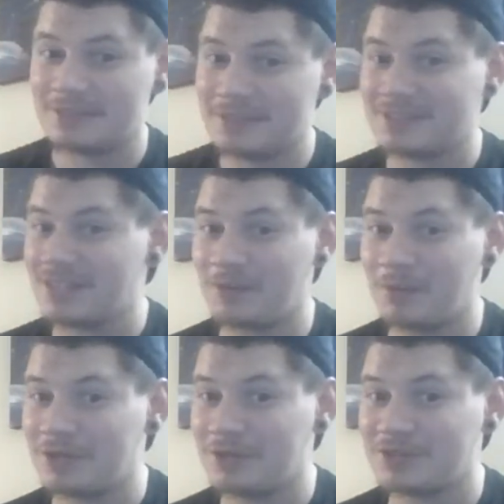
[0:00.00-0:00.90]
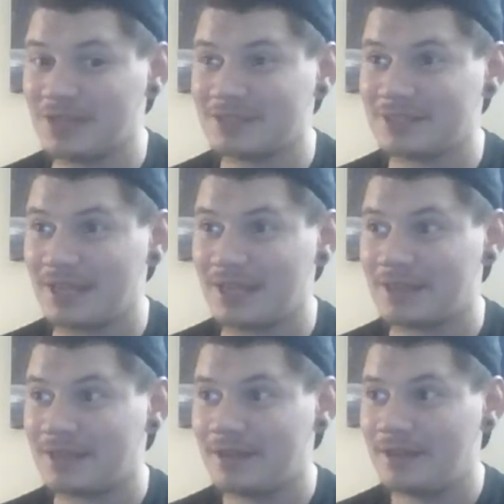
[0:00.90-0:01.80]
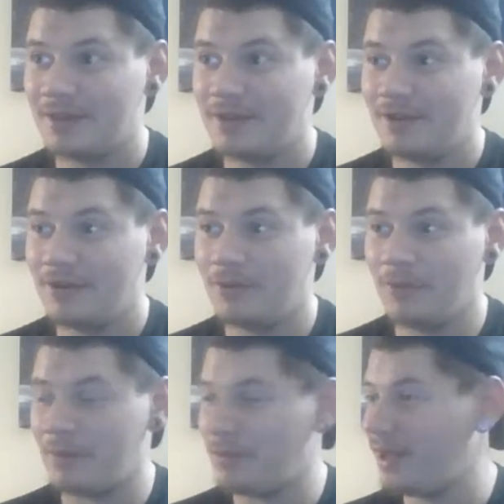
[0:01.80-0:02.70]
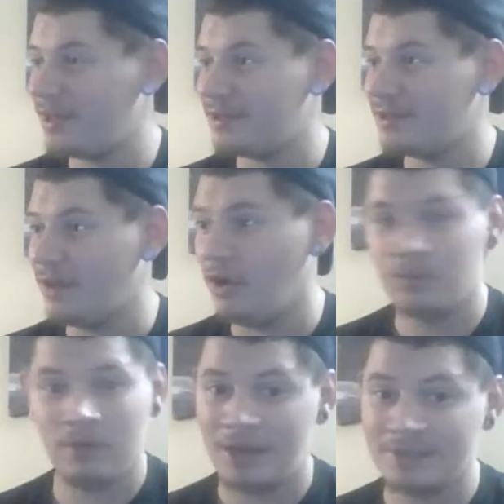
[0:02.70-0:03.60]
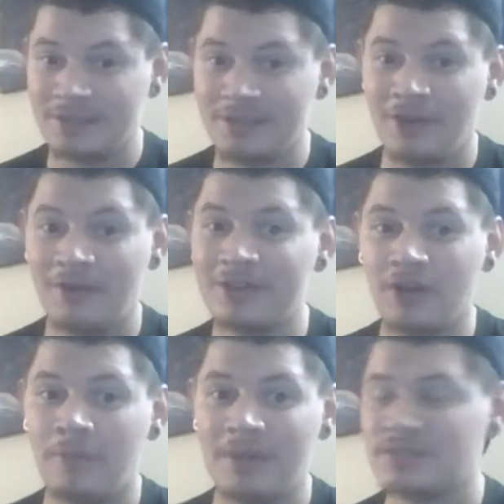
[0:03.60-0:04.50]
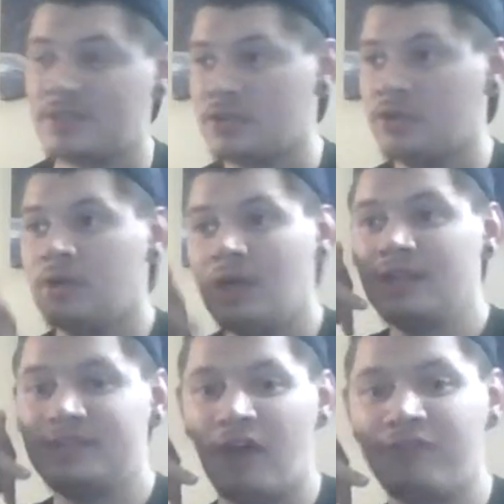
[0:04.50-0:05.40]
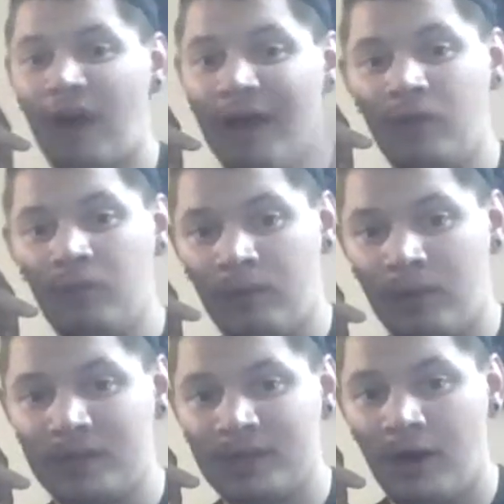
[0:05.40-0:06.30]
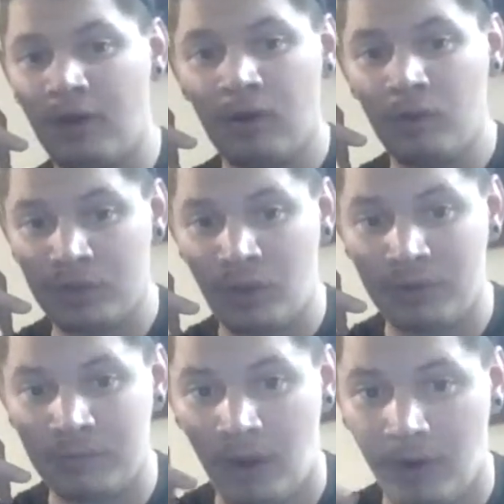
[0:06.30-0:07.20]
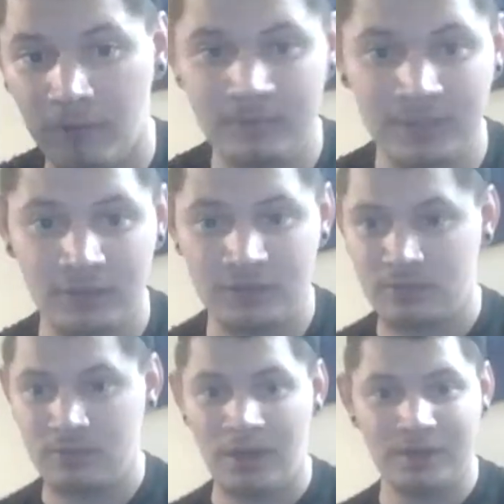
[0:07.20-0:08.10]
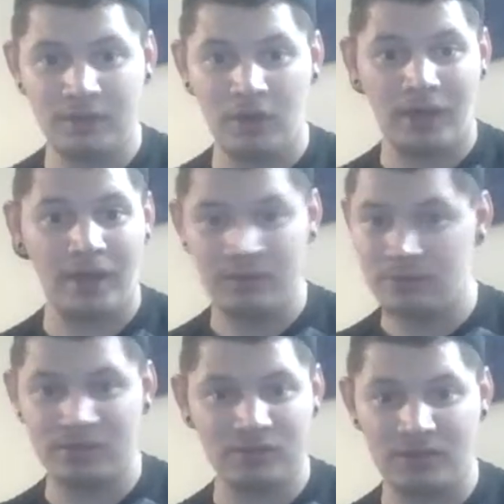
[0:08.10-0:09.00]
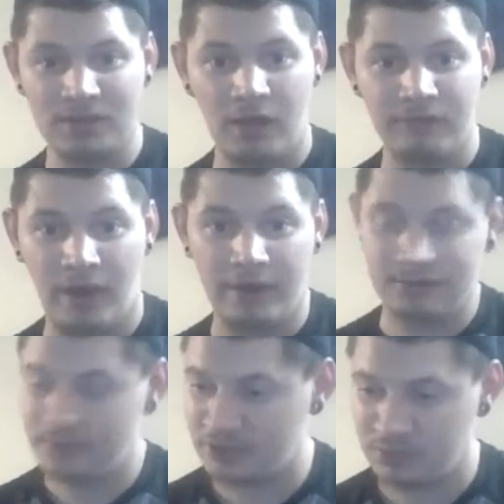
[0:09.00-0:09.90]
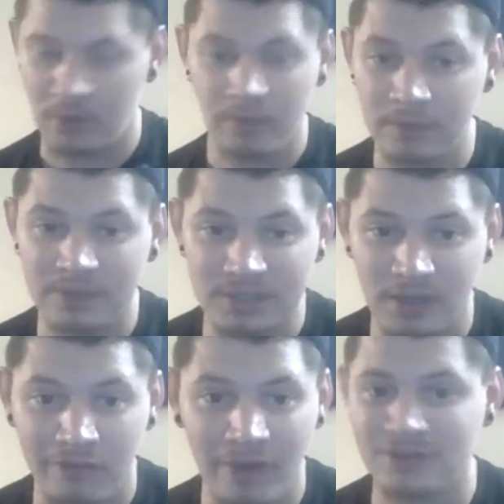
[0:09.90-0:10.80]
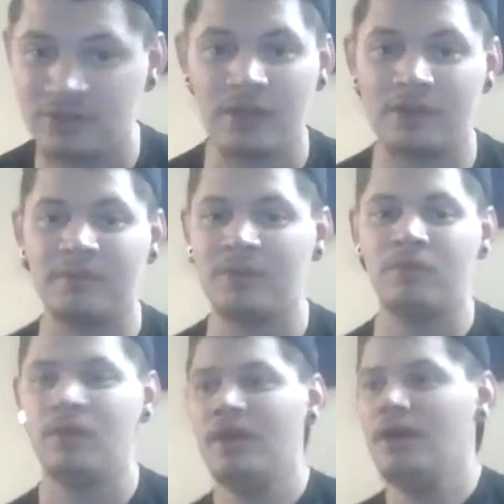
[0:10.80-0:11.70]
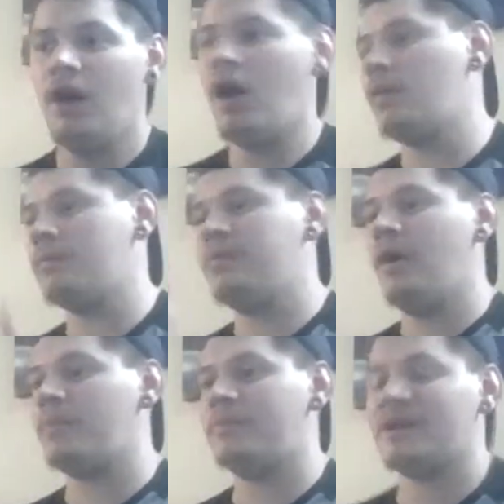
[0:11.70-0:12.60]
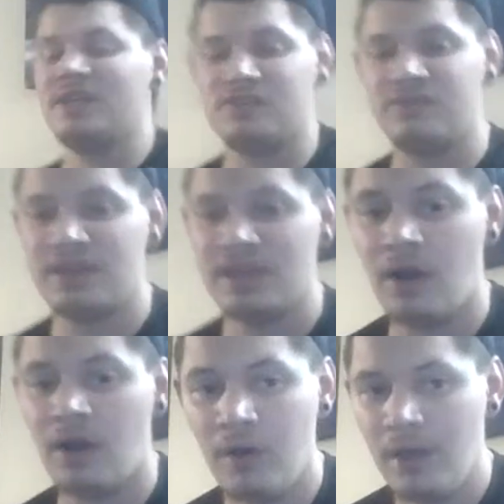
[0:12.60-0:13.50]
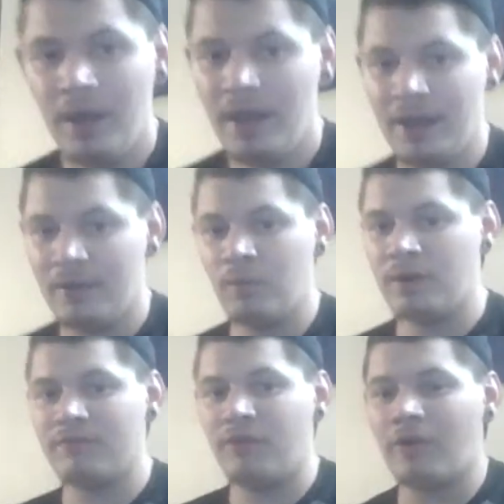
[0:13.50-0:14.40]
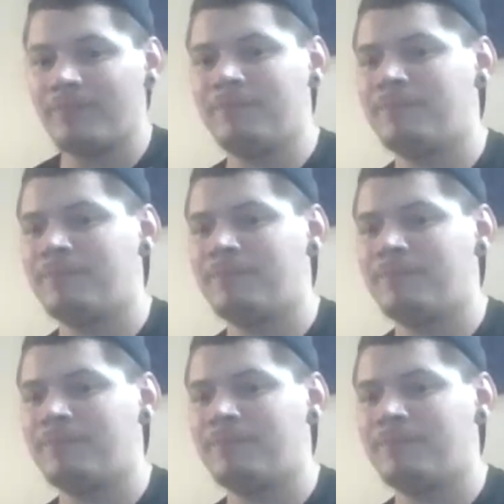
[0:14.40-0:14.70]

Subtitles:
just like one of those things like, wait, what? No, he called me. I said, dude, Delphi, we wanted to go. We're going tomorrow. He goes, what? Okay, let's go to Delphi. Guess what? We went to Delphi. It turned out to be our biggest video and one of our,